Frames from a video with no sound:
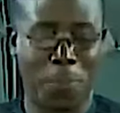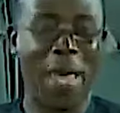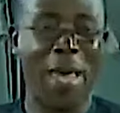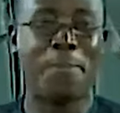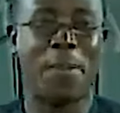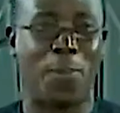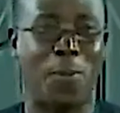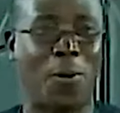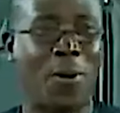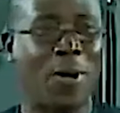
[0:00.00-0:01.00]
to pay
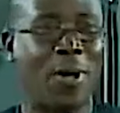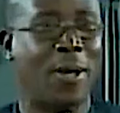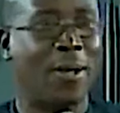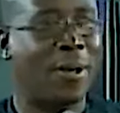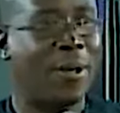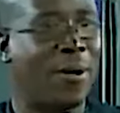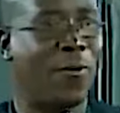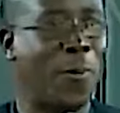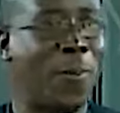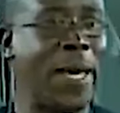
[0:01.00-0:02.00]
people
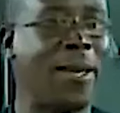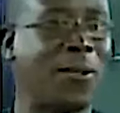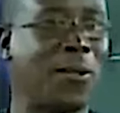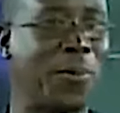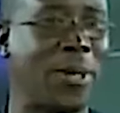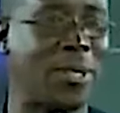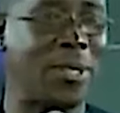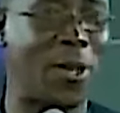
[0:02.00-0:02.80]
for playing instruments in